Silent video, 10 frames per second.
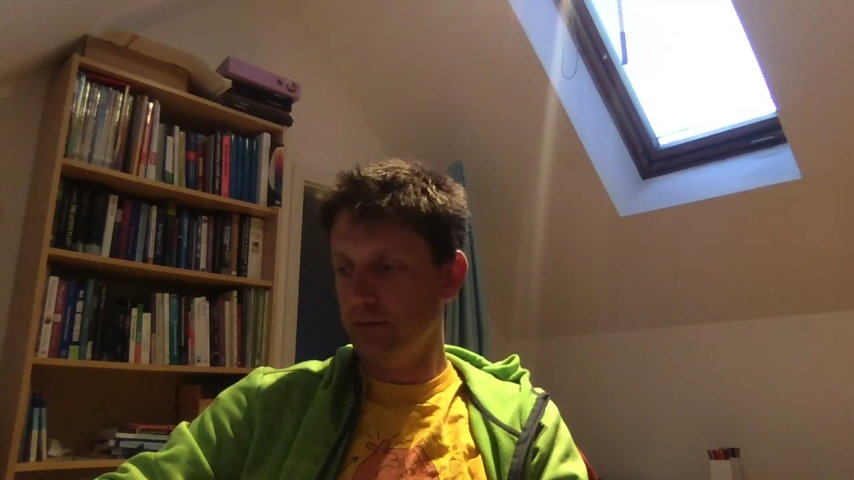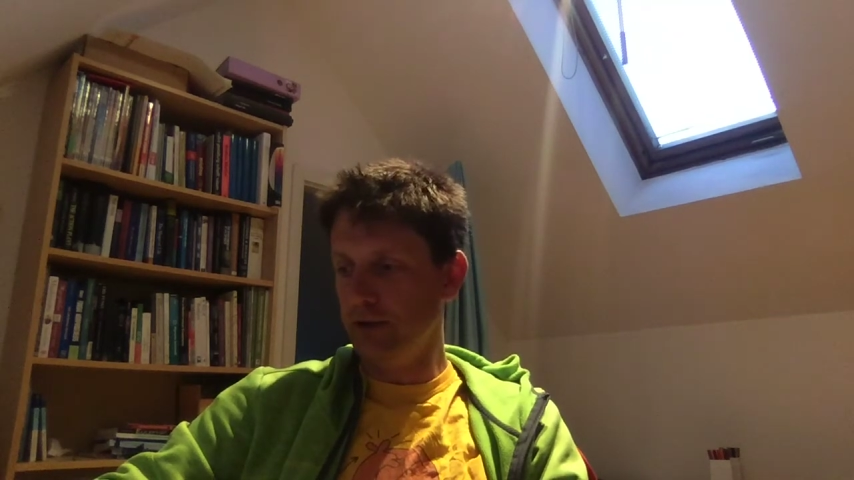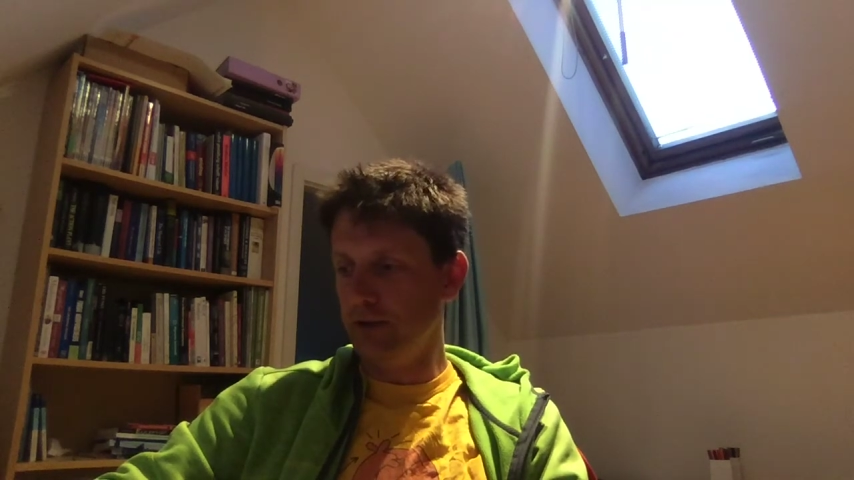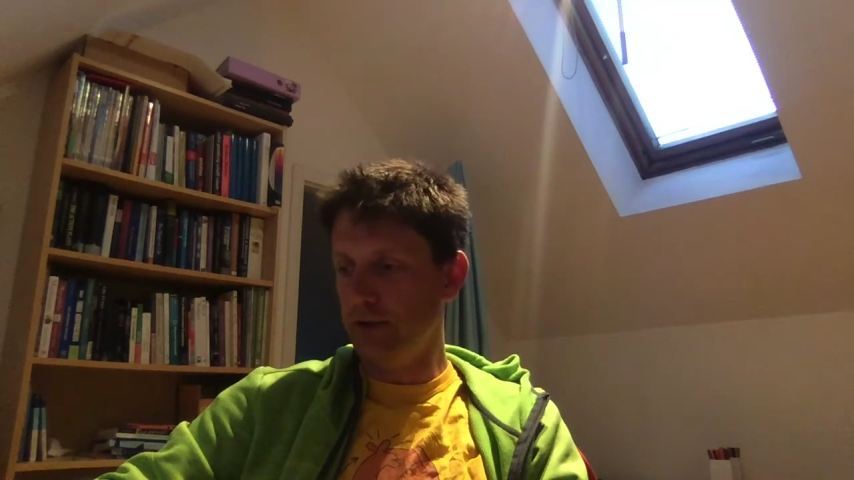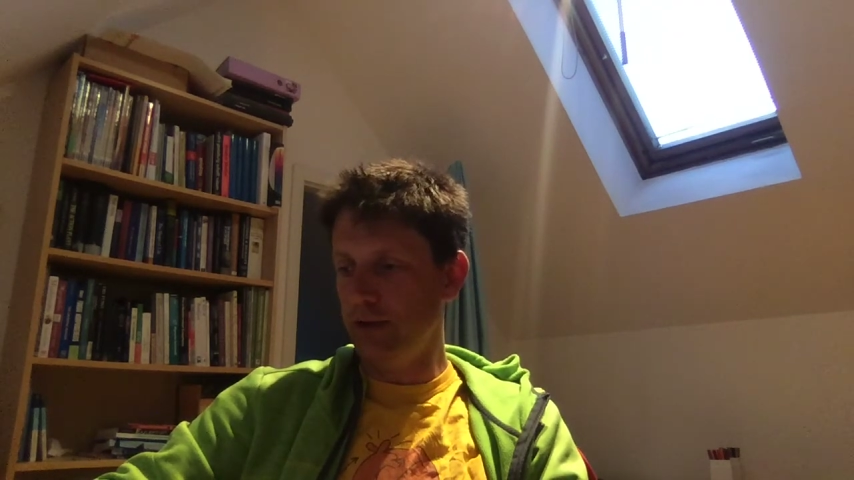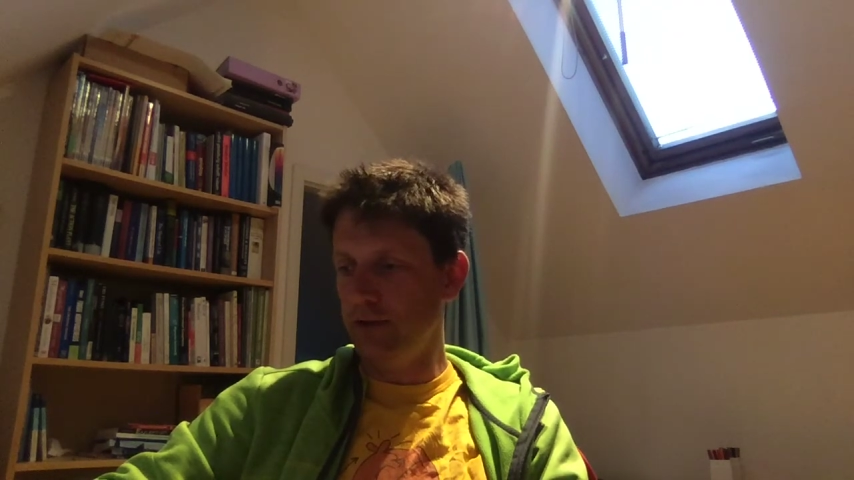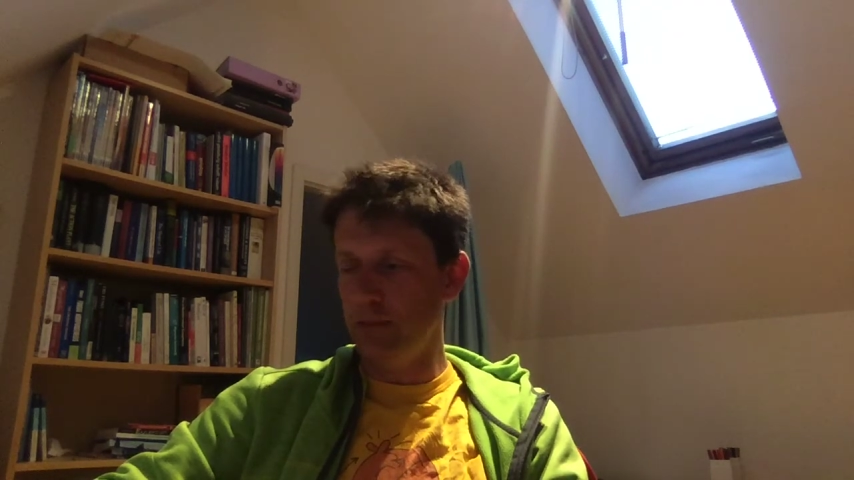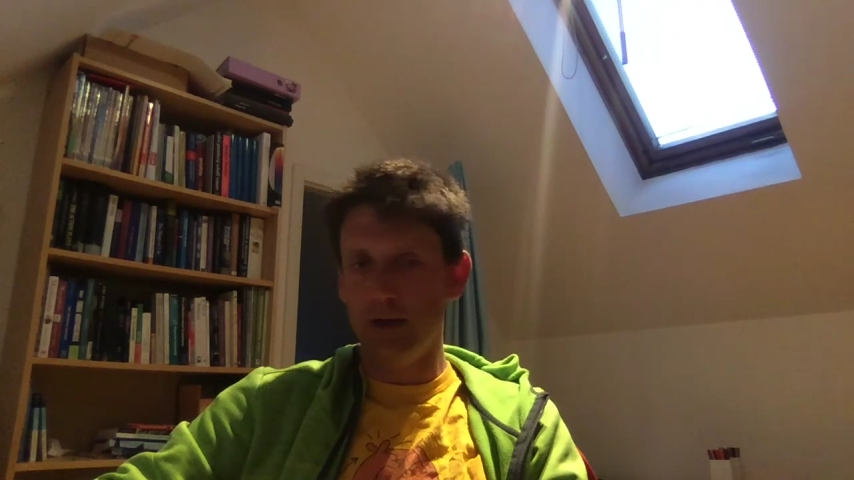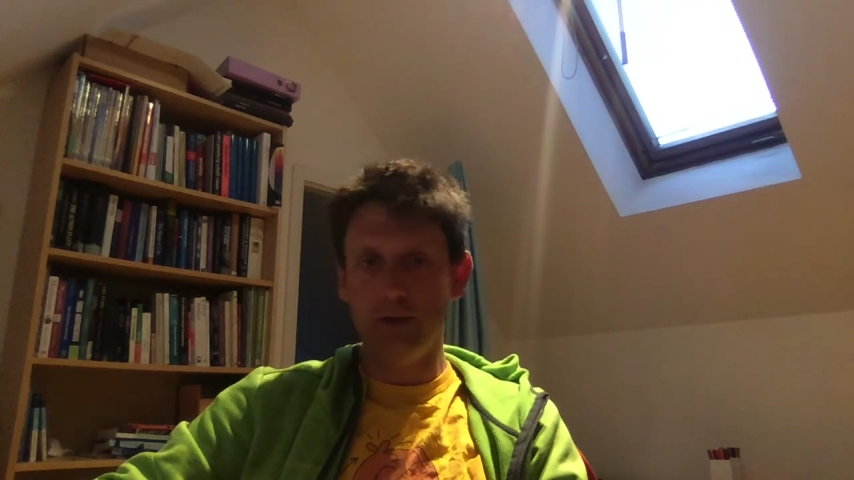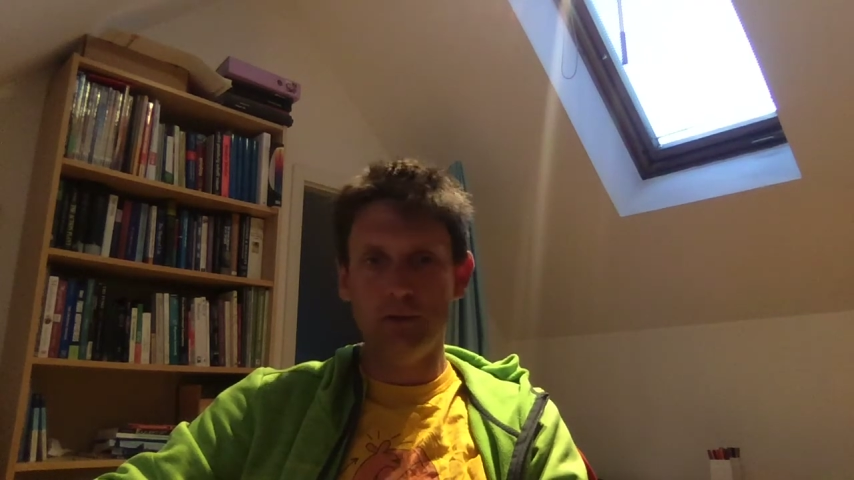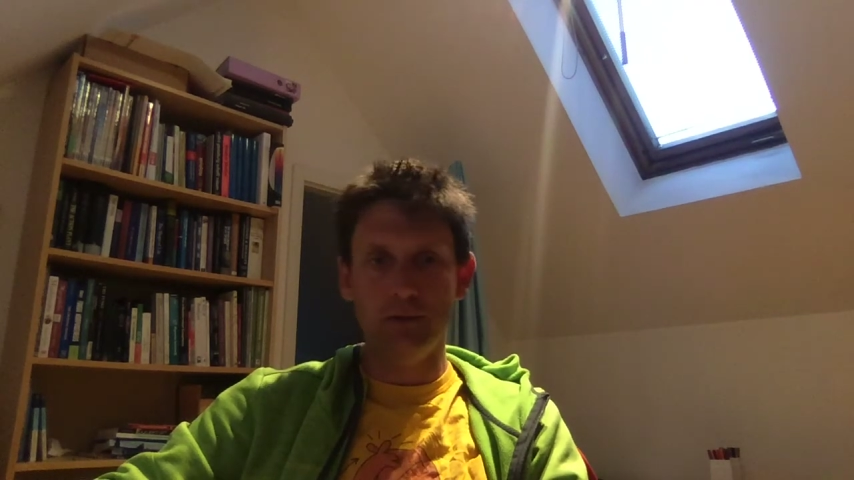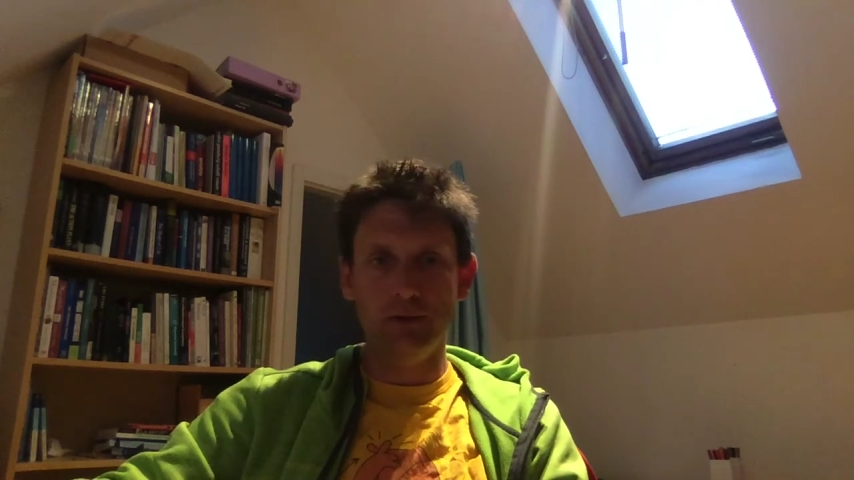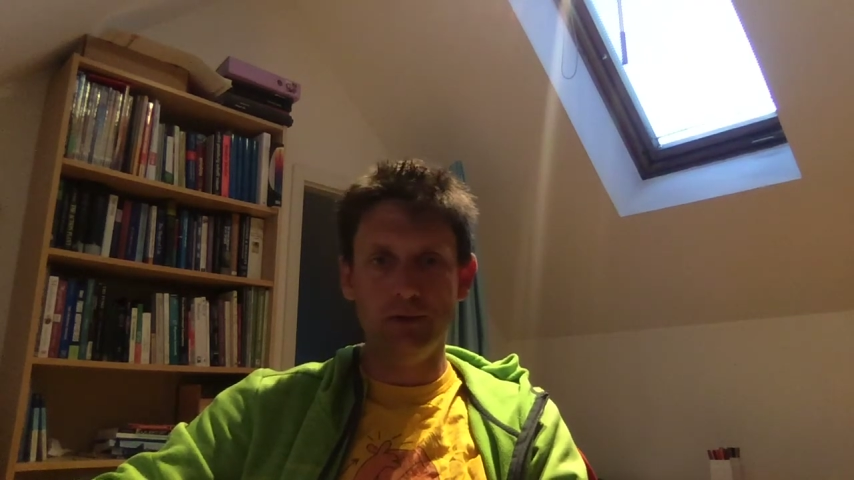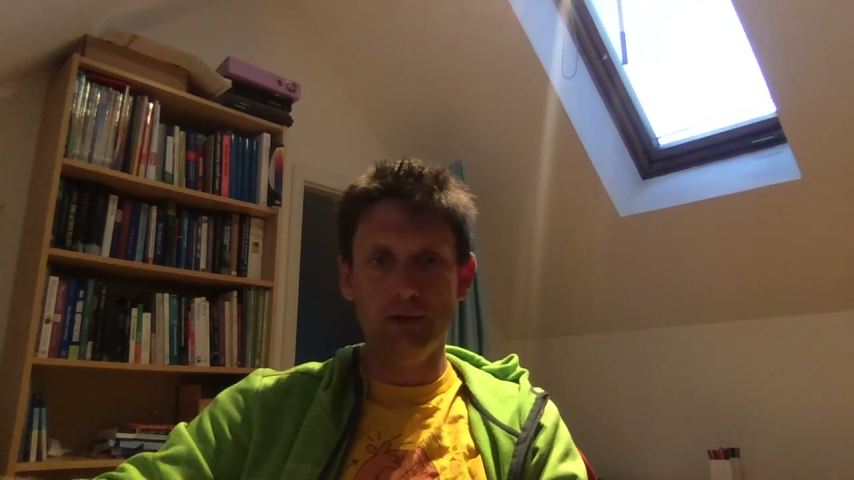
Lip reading: teach kids about storage of